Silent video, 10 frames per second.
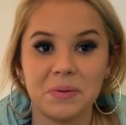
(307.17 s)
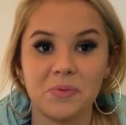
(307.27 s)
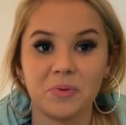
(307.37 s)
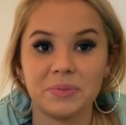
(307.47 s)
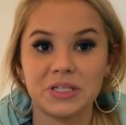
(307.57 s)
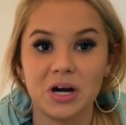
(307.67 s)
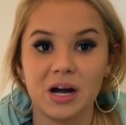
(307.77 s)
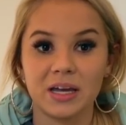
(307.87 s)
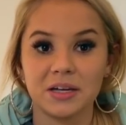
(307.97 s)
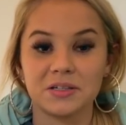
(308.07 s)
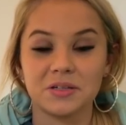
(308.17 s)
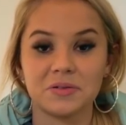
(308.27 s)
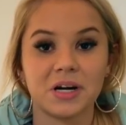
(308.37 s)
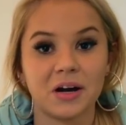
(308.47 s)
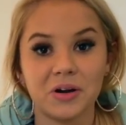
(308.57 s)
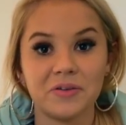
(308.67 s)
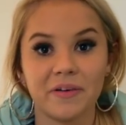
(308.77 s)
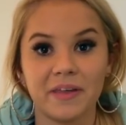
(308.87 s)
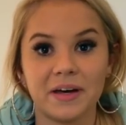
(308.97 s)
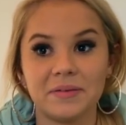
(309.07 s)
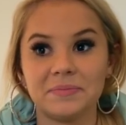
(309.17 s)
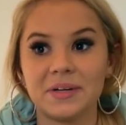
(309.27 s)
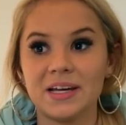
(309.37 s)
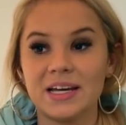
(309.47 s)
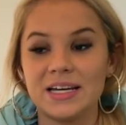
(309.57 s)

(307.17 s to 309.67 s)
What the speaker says: People would be talking and she would talk over them.